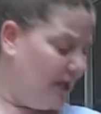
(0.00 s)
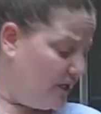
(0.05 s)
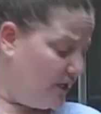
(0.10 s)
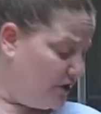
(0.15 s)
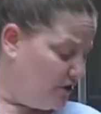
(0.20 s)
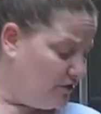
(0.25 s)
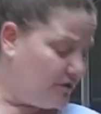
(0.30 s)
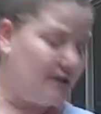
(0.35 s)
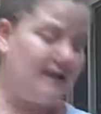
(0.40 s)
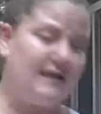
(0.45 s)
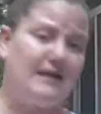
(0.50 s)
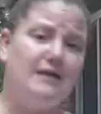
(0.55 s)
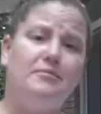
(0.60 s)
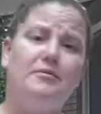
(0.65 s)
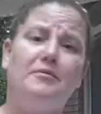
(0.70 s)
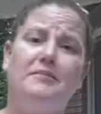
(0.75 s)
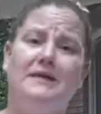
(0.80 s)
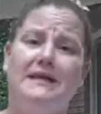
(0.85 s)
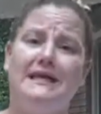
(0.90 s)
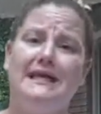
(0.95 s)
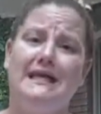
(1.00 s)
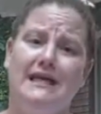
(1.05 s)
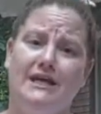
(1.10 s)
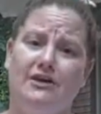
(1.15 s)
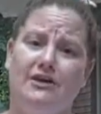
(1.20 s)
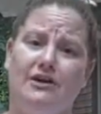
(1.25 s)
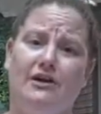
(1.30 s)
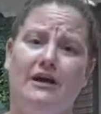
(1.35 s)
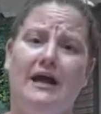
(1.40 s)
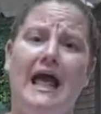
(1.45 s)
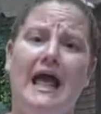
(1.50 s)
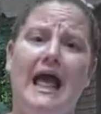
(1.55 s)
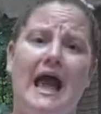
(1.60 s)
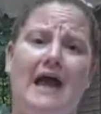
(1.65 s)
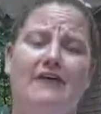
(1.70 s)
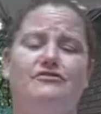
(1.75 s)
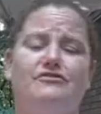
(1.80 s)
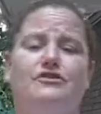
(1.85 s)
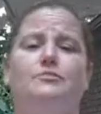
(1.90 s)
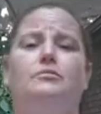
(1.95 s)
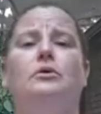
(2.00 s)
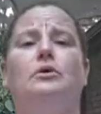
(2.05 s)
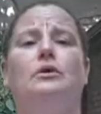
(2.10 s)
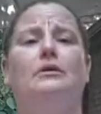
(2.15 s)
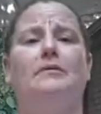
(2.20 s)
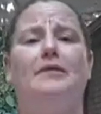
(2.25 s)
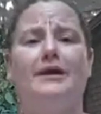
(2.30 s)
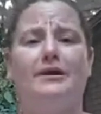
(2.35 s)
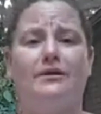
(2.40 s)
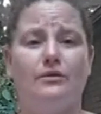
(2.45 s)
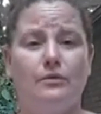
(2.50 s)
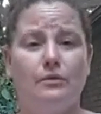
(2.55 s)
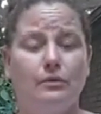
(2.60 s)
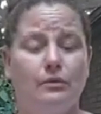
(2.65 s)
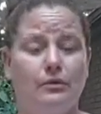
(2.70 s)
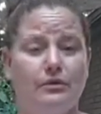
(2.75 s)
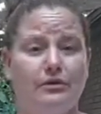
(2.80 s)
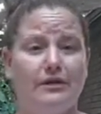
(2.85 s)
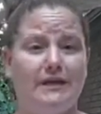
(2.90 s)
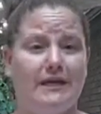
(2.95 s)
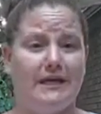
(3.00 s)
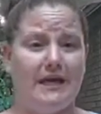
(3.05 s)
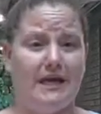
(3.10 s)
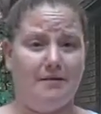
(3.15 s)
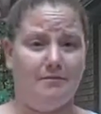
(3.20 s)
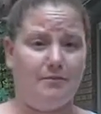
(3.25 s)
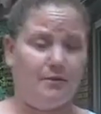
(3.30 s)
You could keep them in here after you pull them out of the cooler in the camper